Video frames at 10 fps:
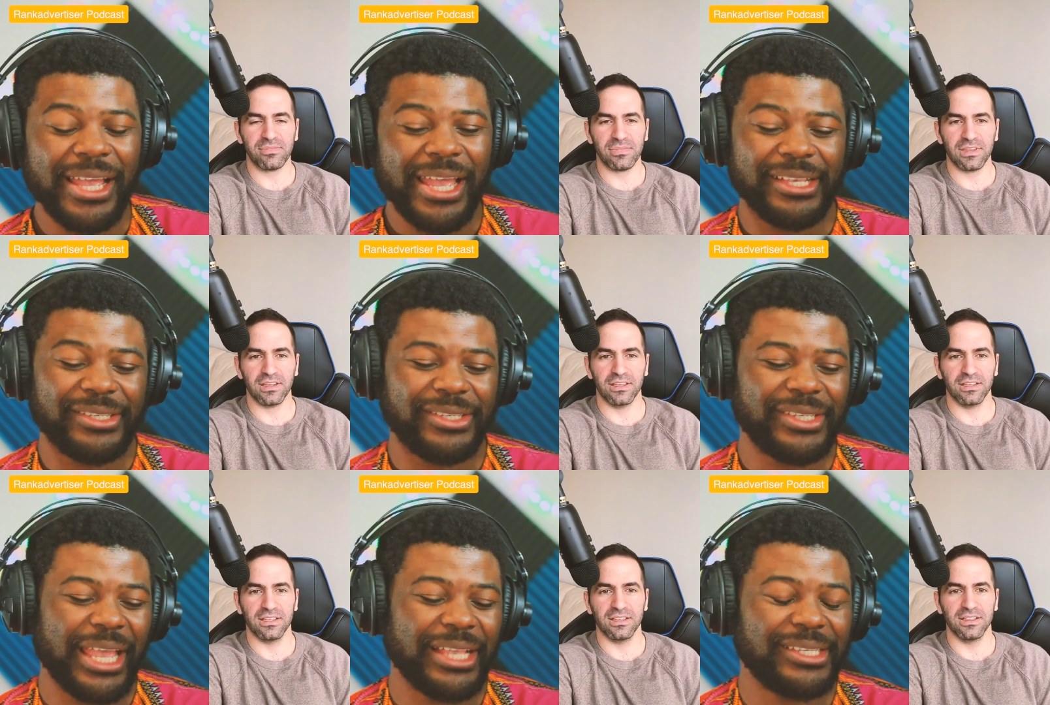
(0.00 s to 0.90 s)

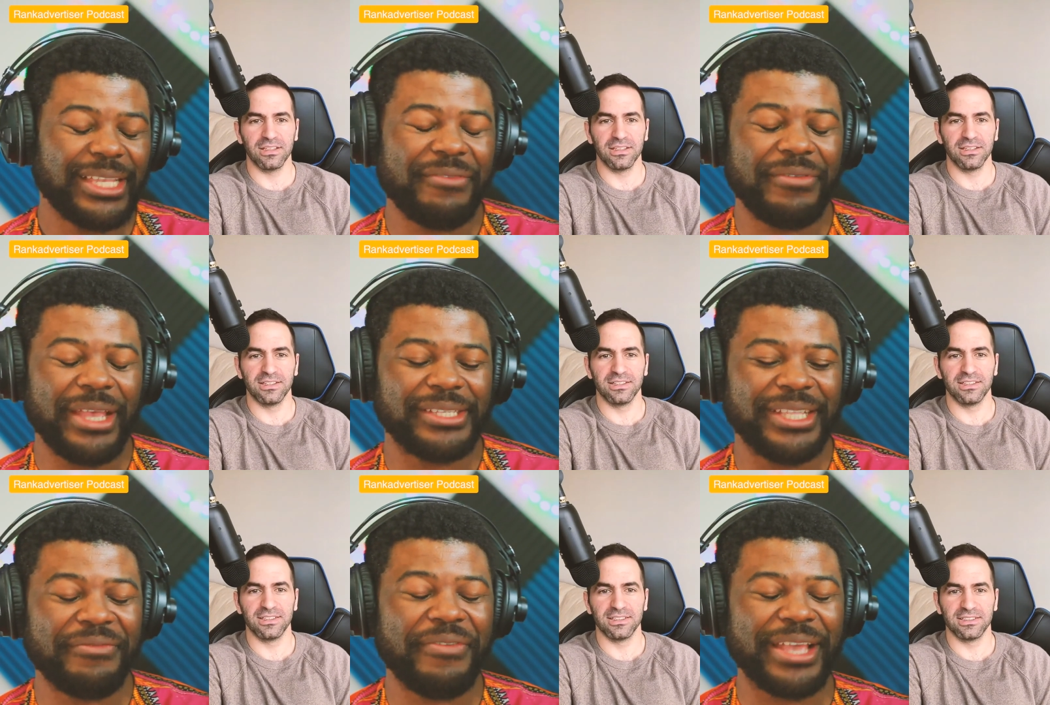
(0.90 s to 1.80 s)
Speaker 1: as as an as
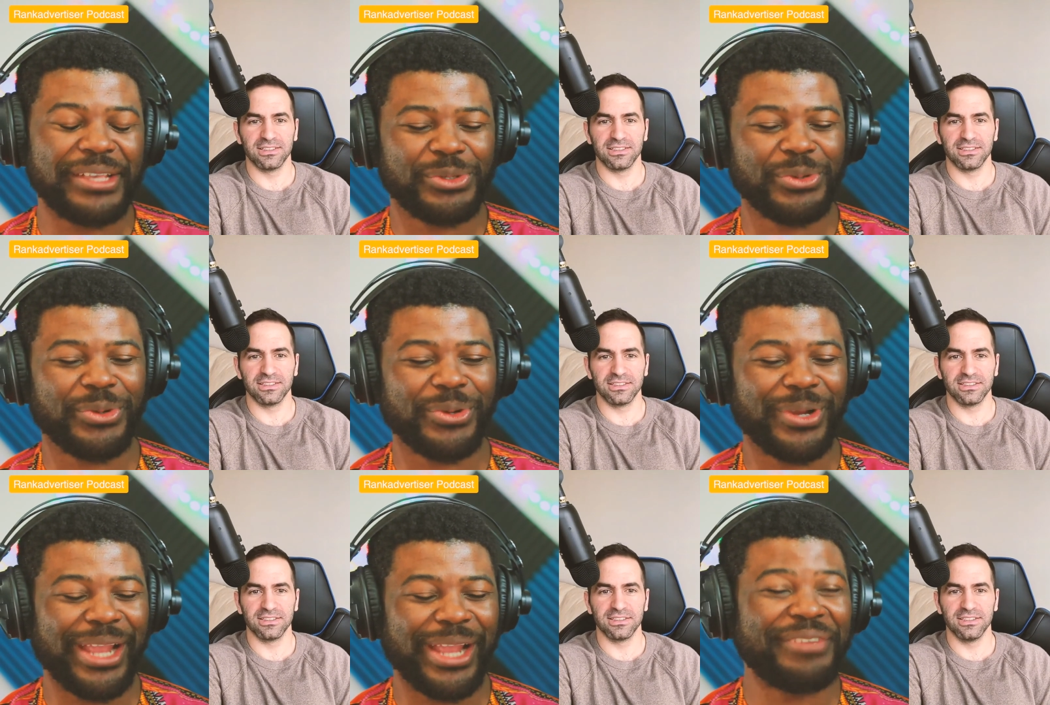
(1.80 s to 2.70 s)
an investor
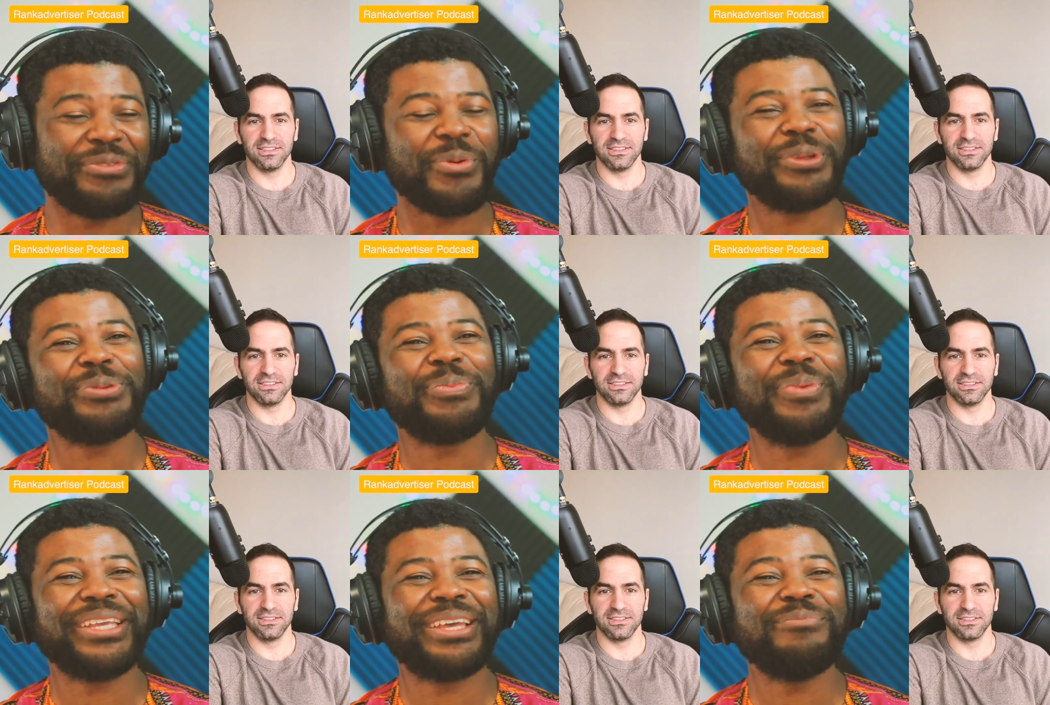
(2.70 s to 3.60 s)
and if you were to
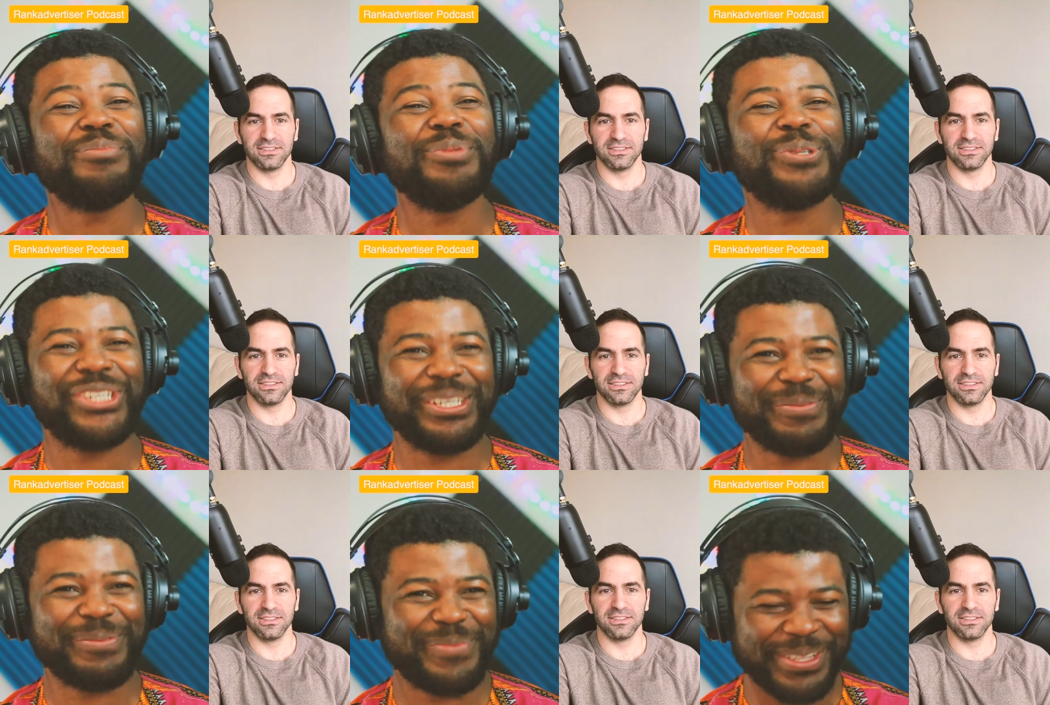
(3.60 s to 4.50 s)
pick a blue chip
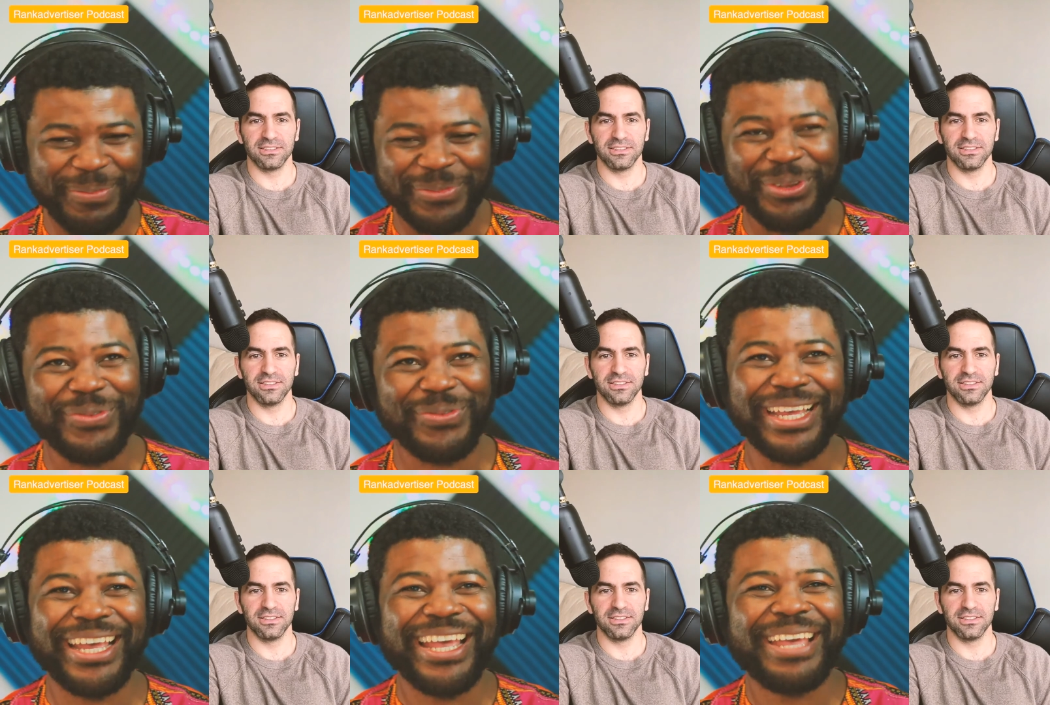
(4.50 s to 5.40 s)
in terms of
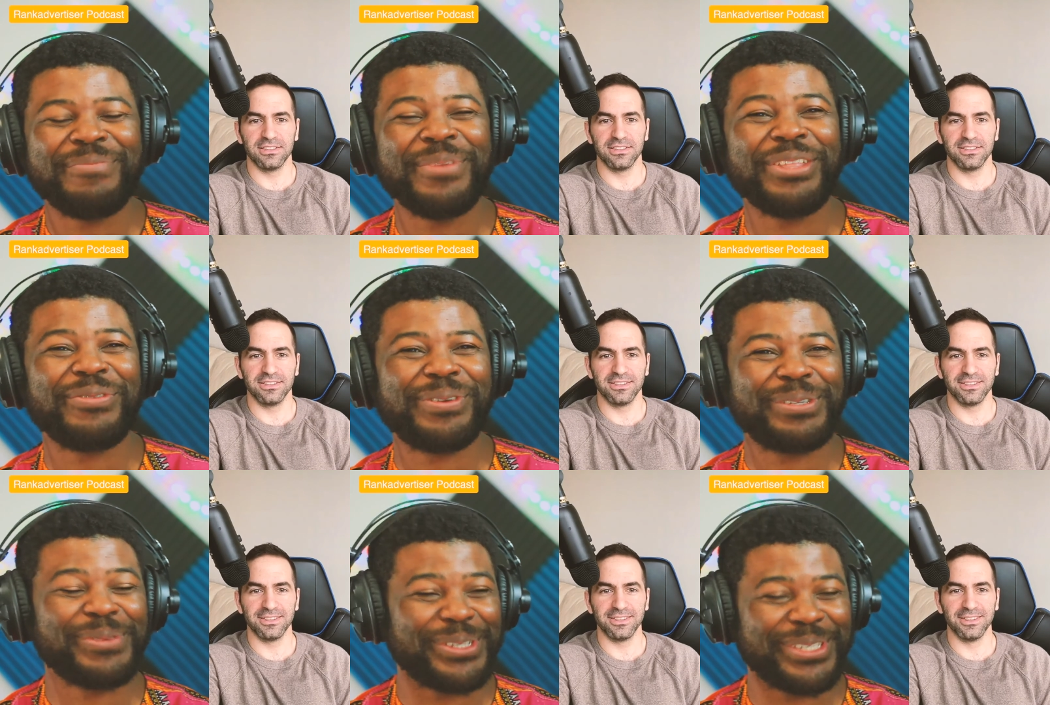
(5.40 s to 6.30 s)
uh,
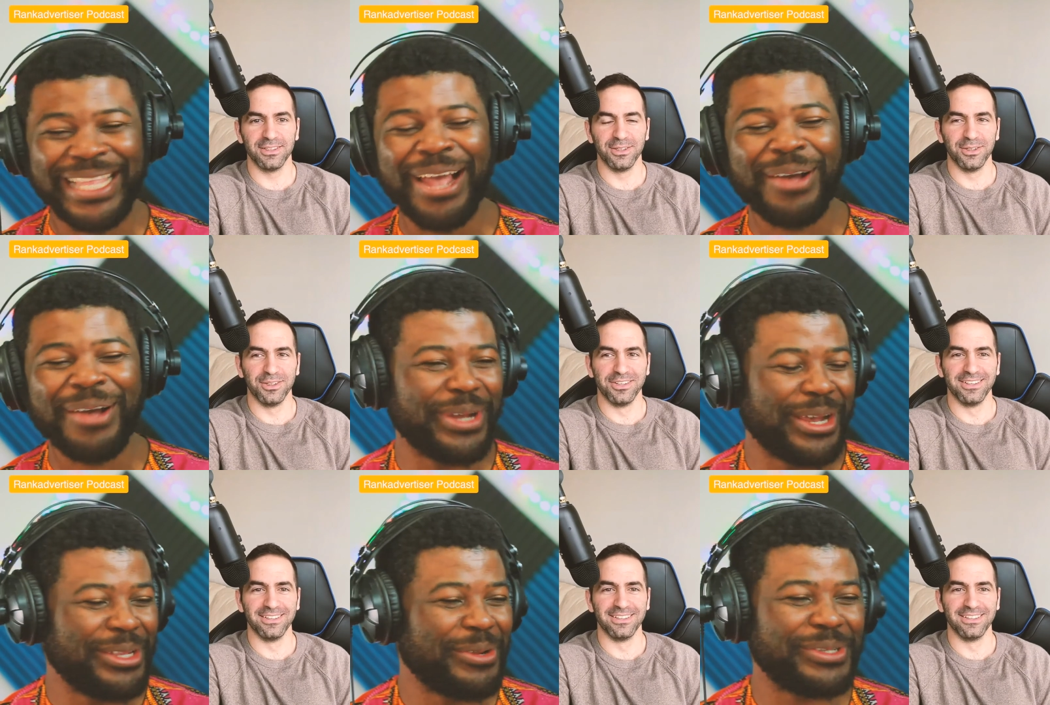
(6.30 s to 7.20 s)
metaverse because now
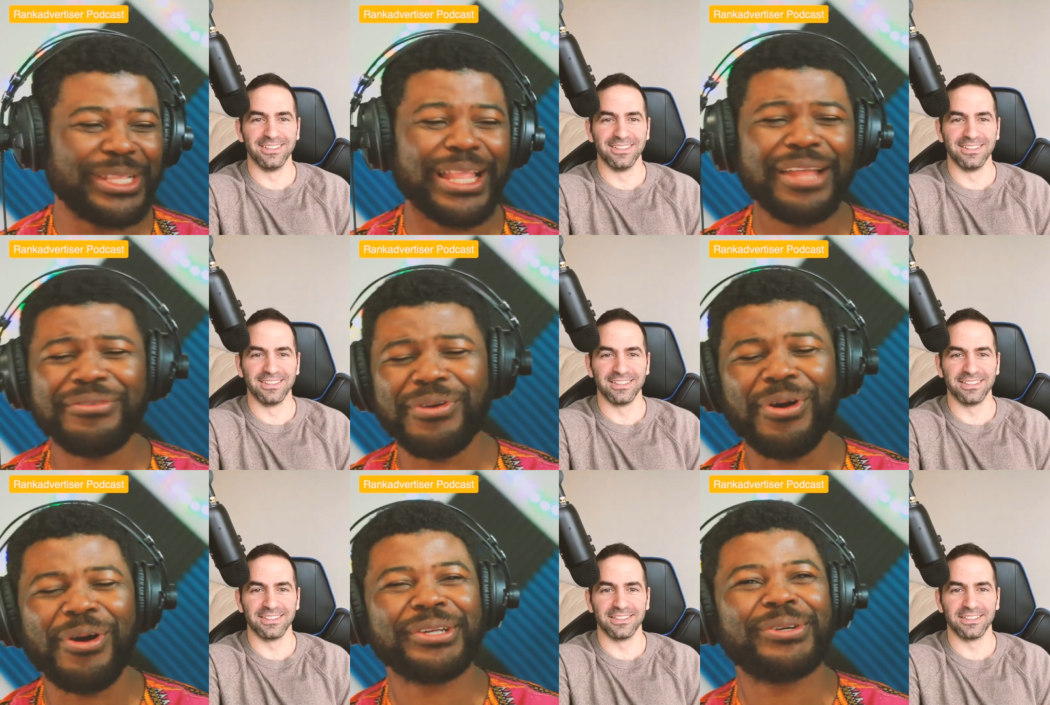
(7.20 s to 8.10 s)
uh, there is a lot of
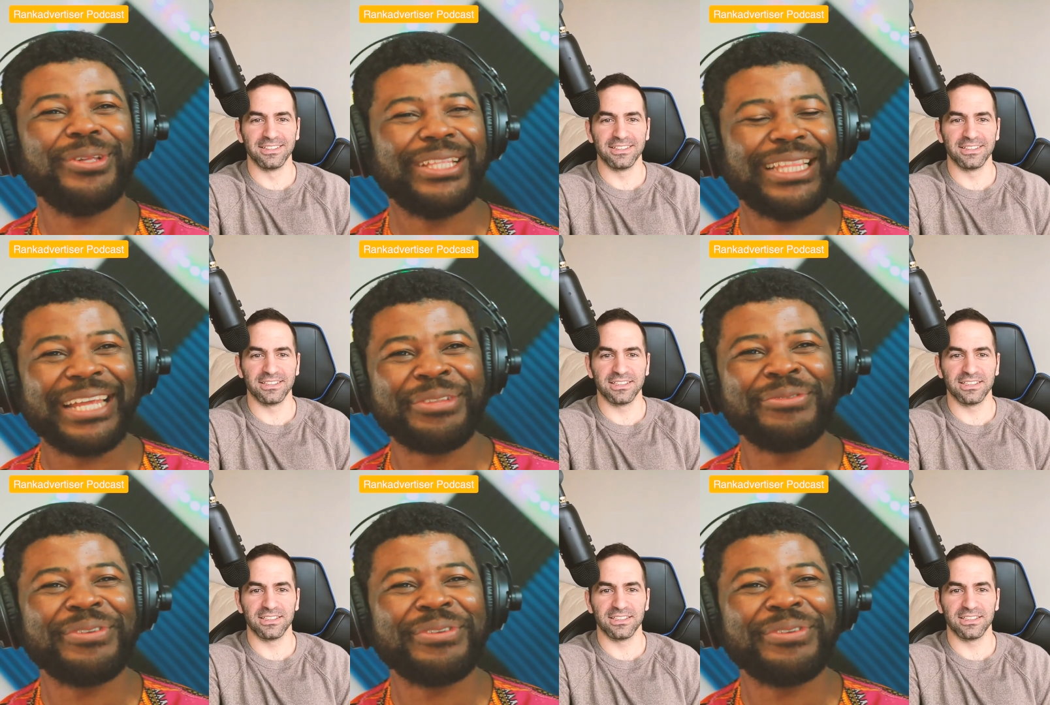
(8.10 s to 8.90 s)
article a lot of